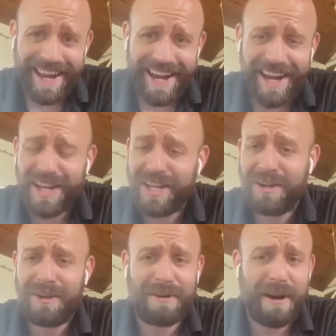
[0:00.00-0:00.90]

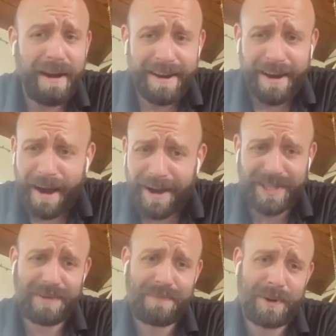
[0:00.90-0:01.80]
You're an
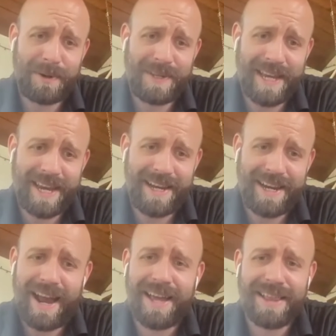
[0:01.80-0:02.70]
awesome
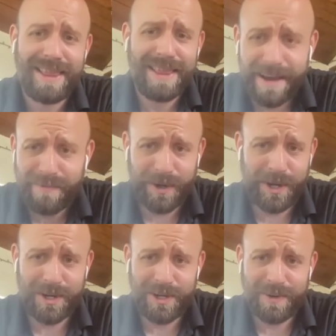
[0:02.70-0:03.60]
person. I love what
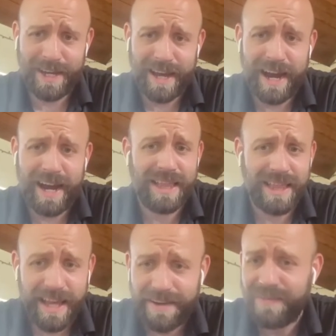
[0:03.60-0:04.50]
you're doing. I
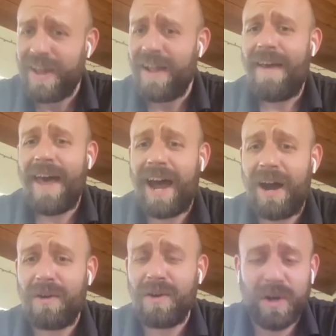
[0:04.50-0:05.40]
love
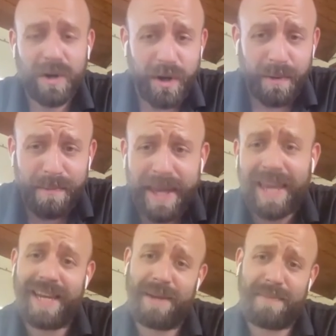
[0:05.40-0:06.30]
how you're
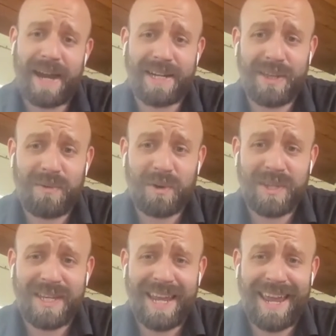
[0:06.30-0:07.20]
making an impact in the
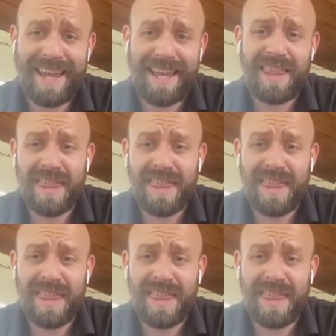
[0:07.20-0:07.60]
world today.